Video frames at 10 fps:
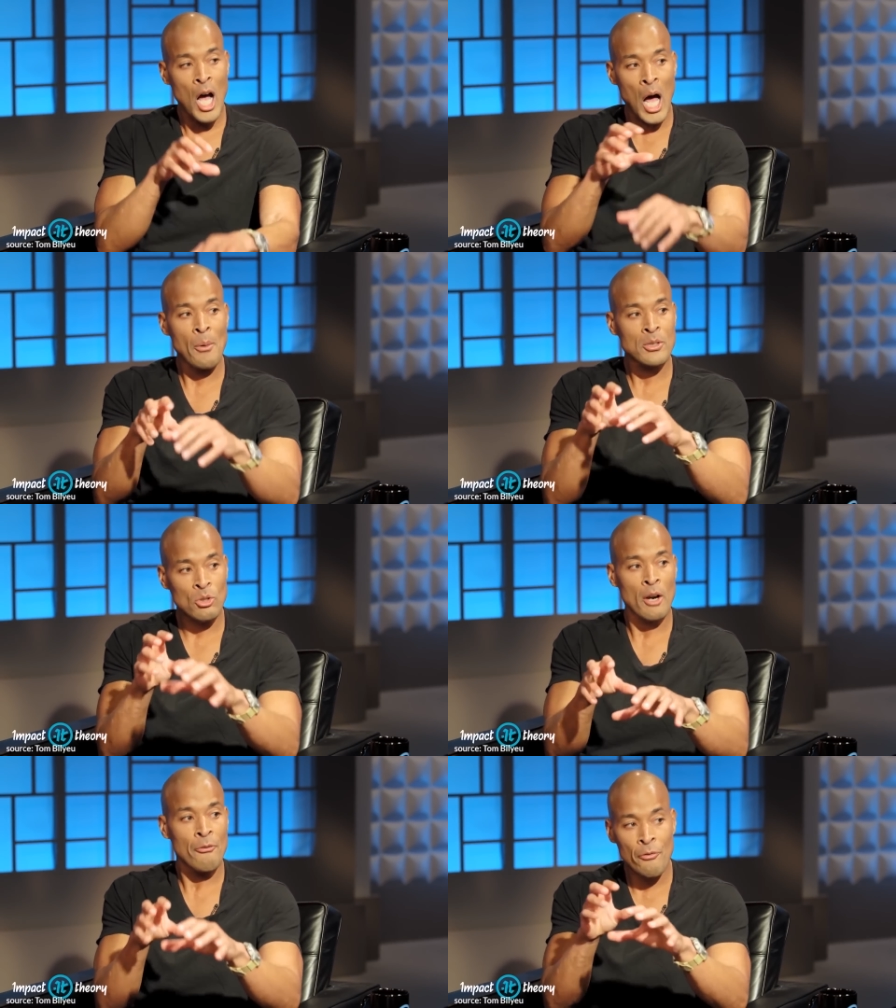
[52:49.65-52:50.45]
I'm going to
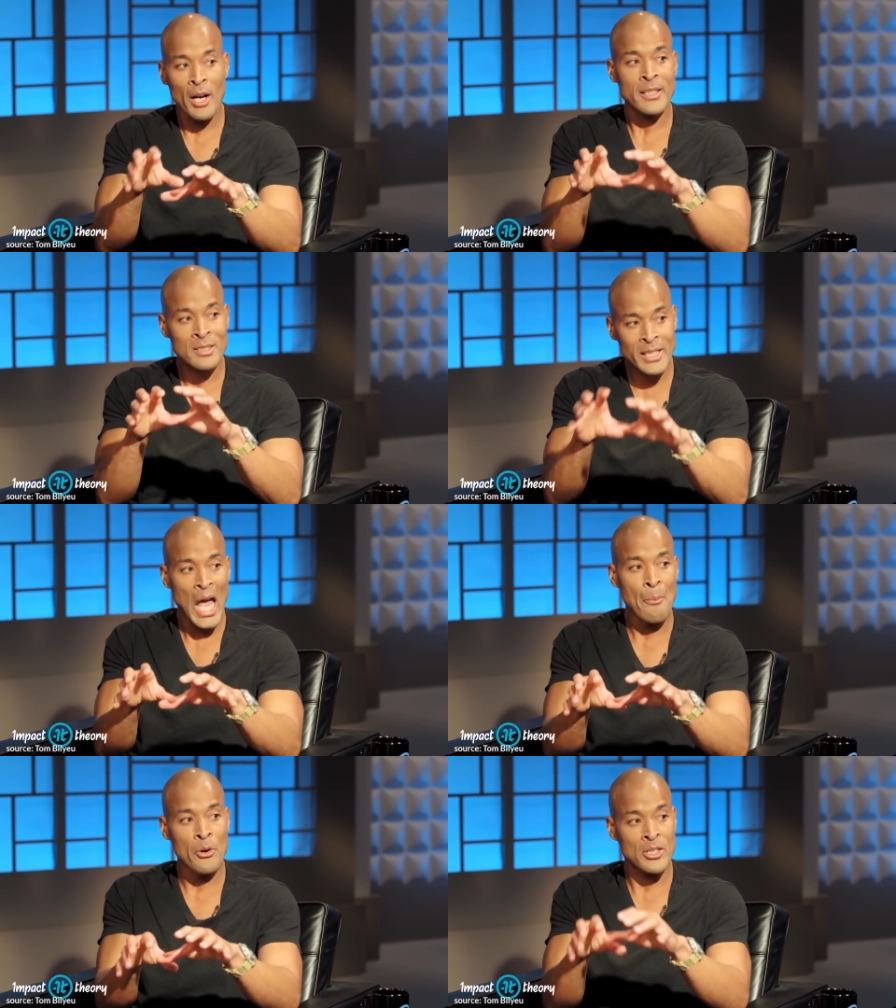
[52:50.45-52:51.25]
start
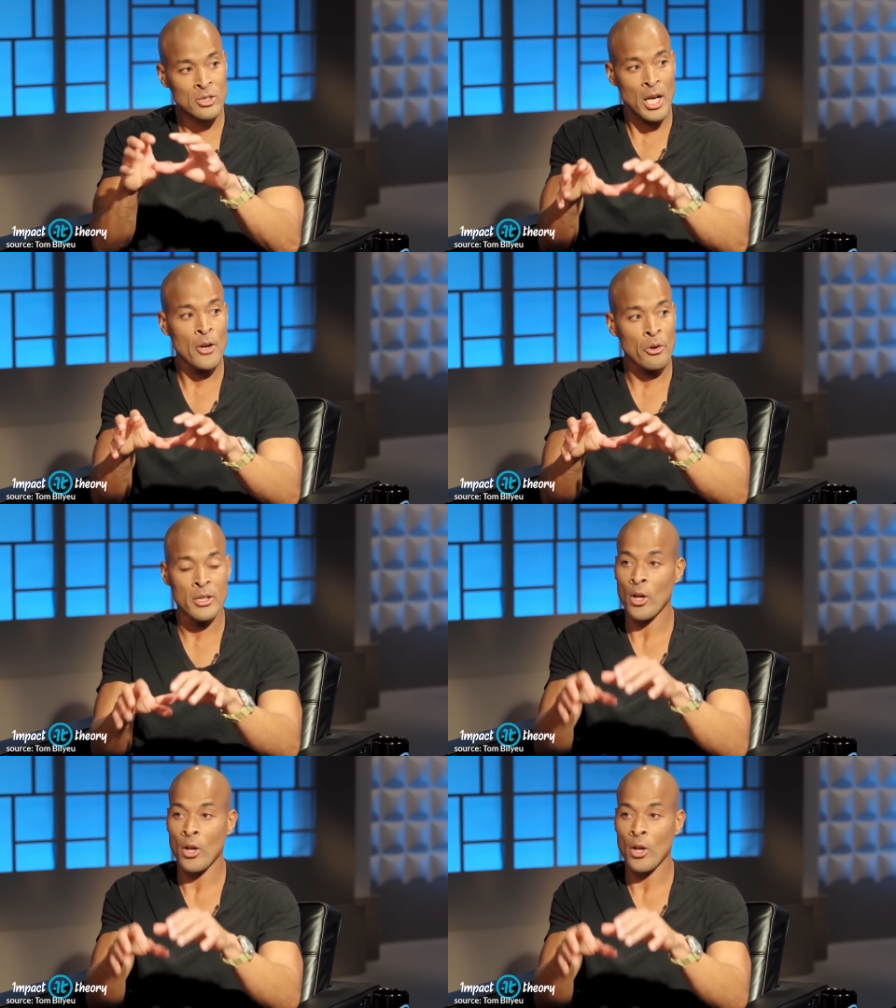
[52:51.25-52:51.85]
stammering and stuttering,